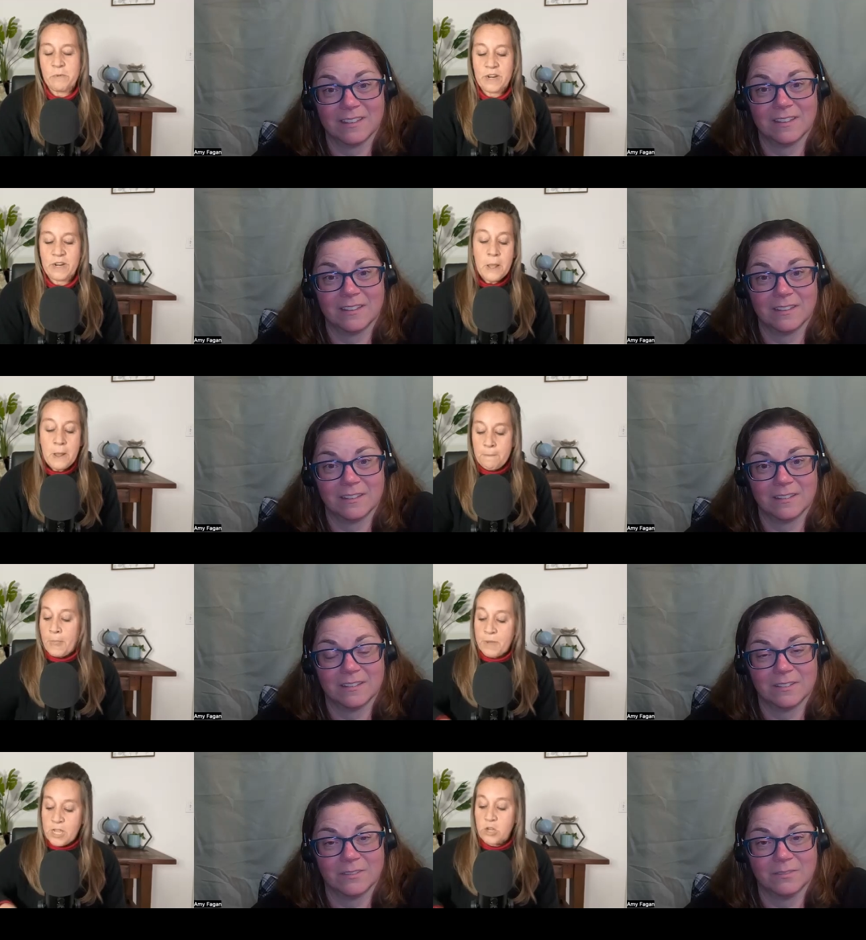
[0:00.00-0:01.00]
Speaker 1: i wanted
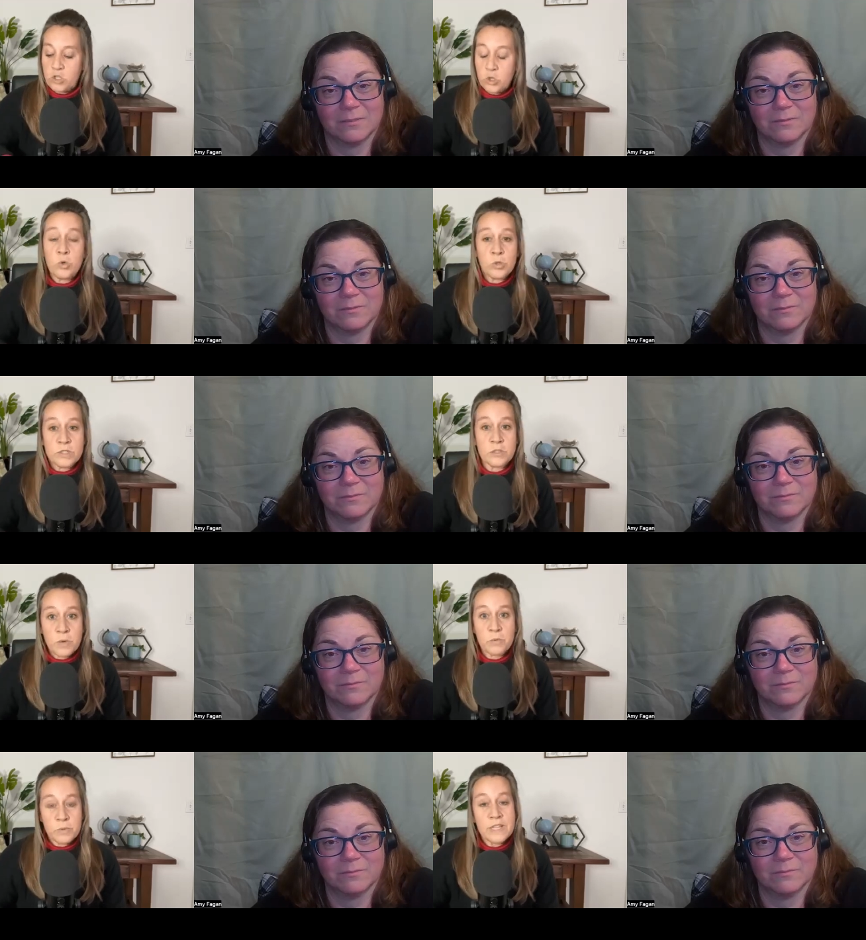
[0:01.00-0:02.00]
but your tools is
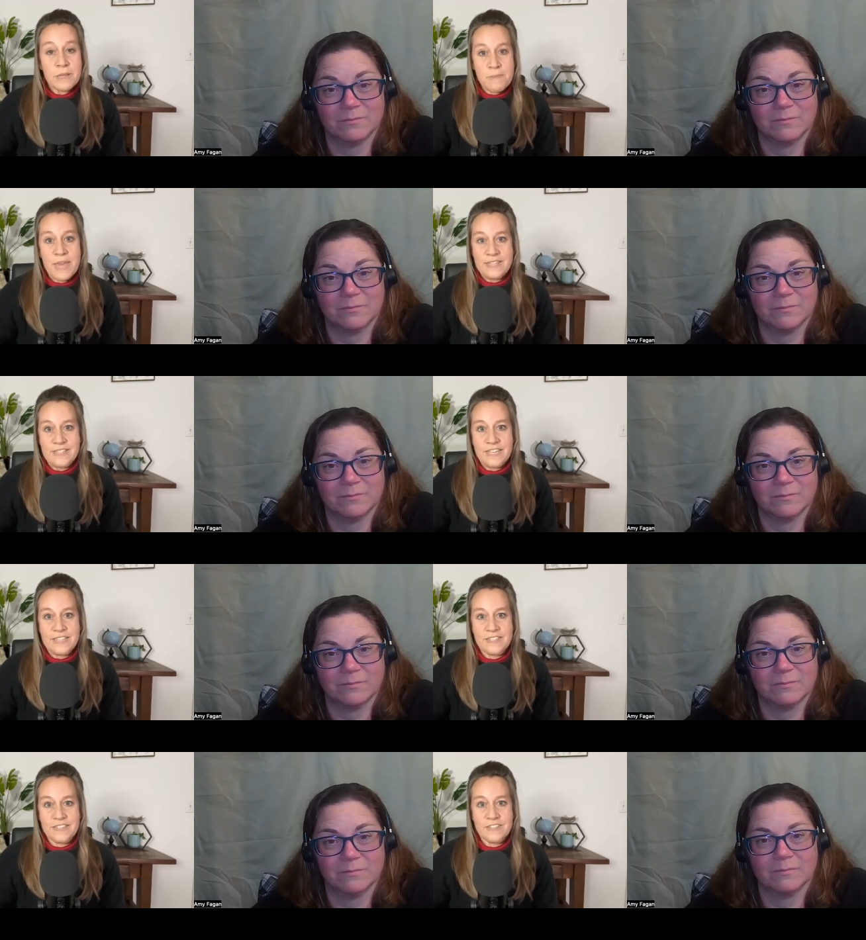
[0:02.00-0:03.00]
what really makes
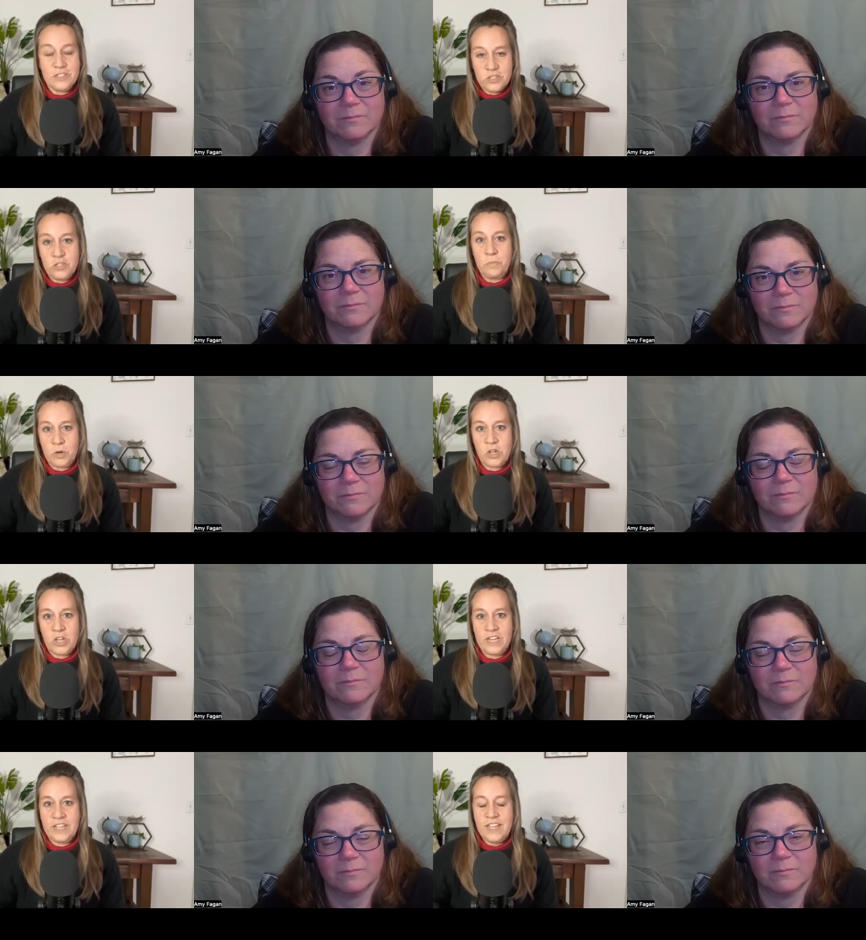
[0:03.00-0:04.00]
it super
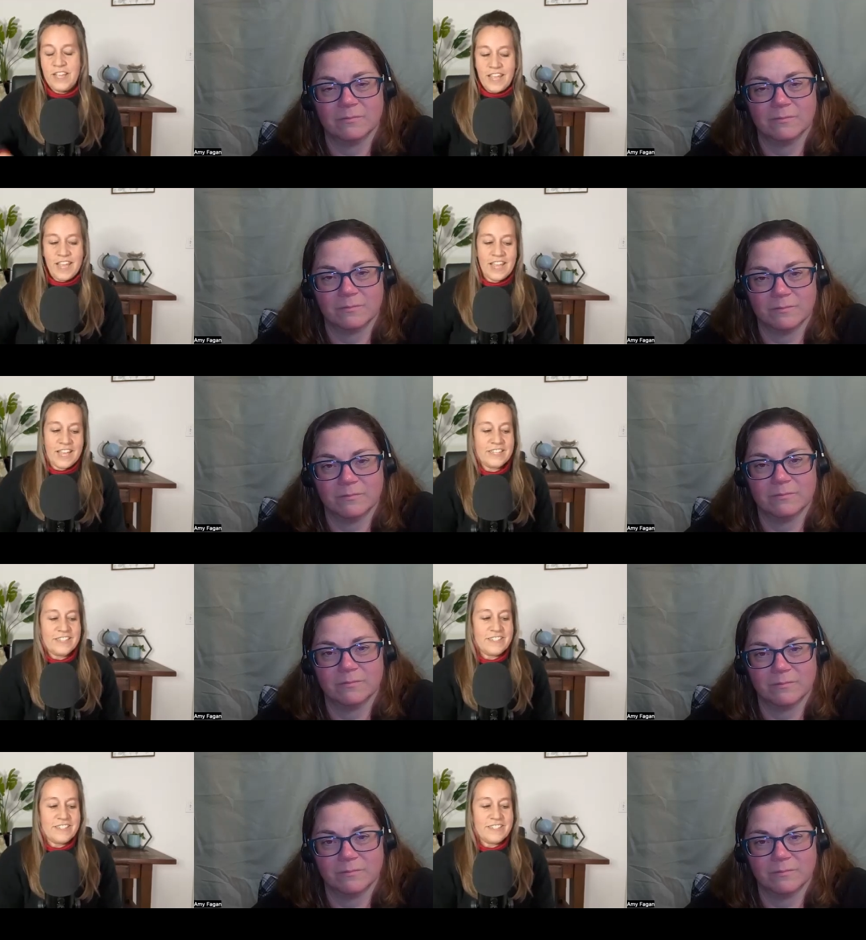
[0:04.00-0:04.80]
good and